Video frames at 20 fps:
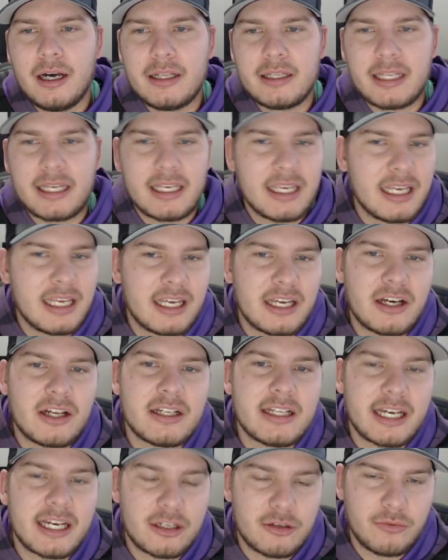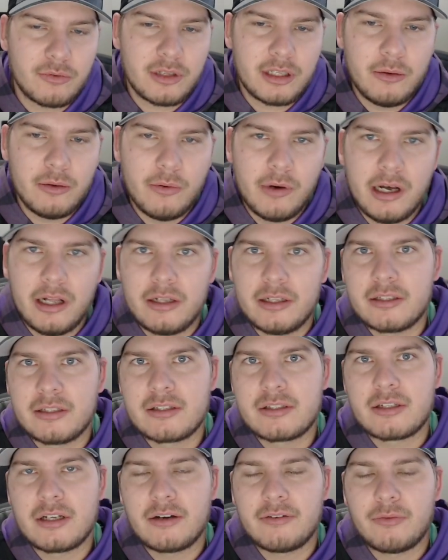like can collect really well and
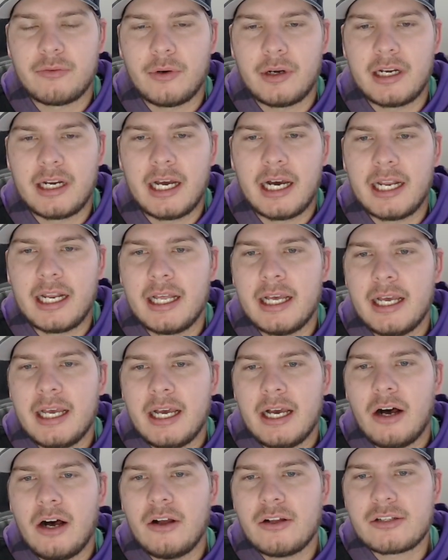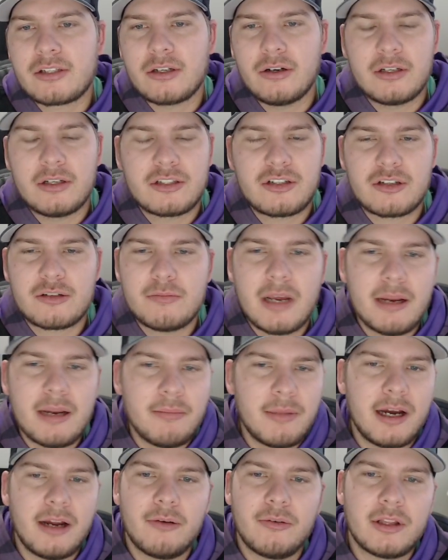stuff whatnot. Also, it's just made
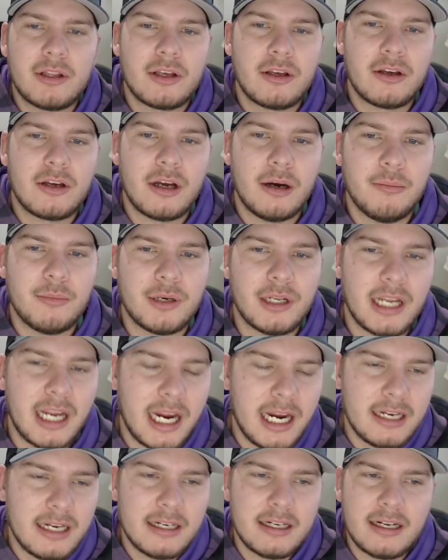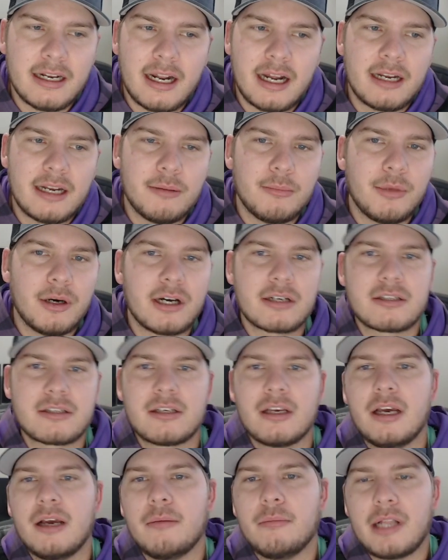by a really good company, eighty to ninety bucks.
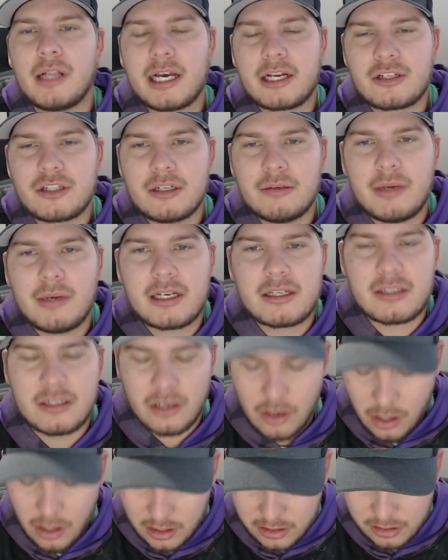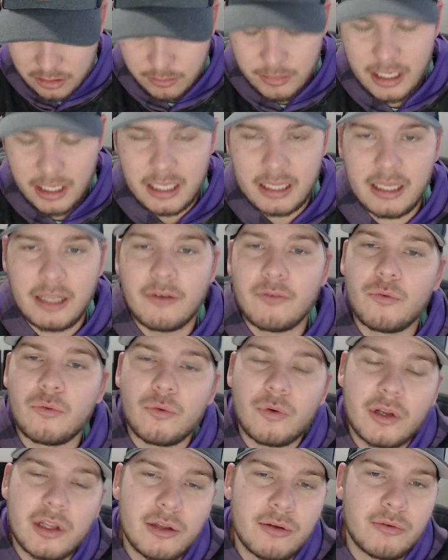Black Sheep makes an awesome bag. They have
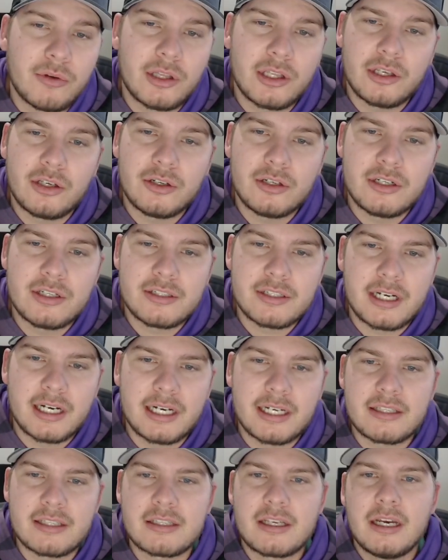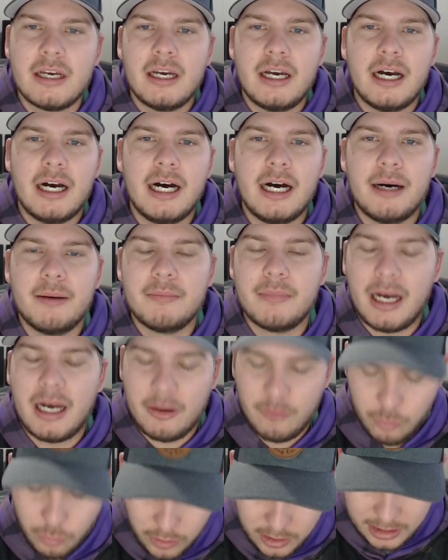really really good designs. Um, I
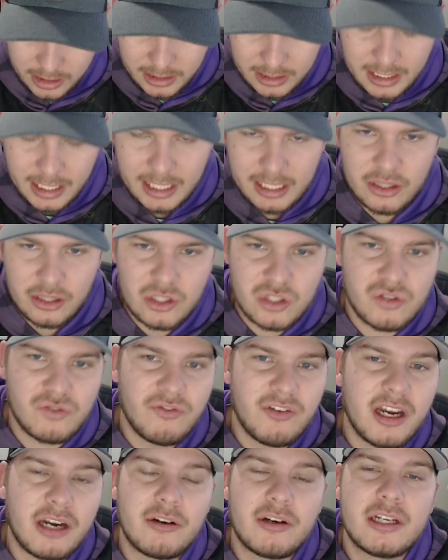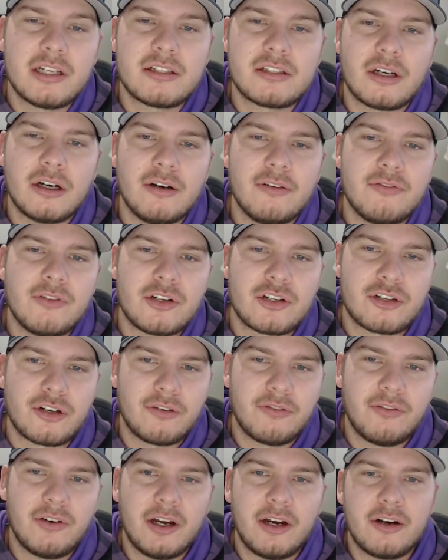really like this variant of the
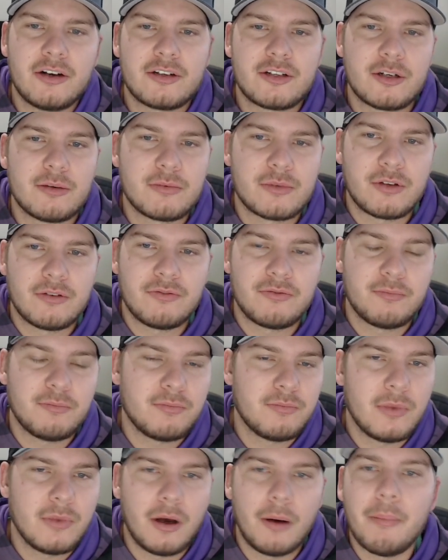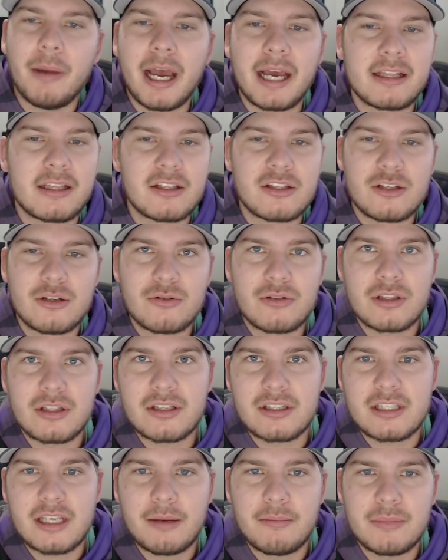Surefire in terms of a bag that's using the
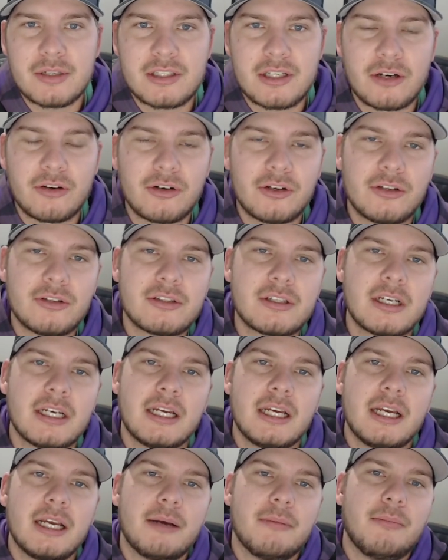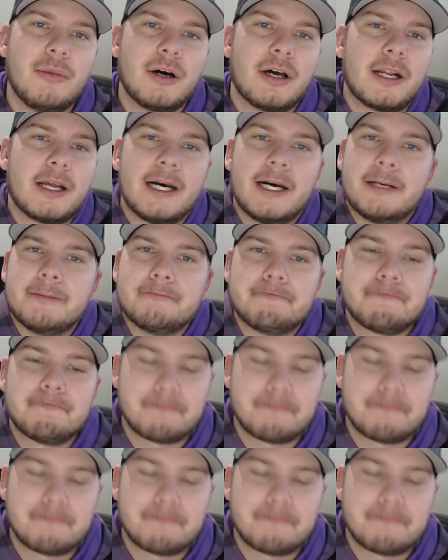same materials, but um,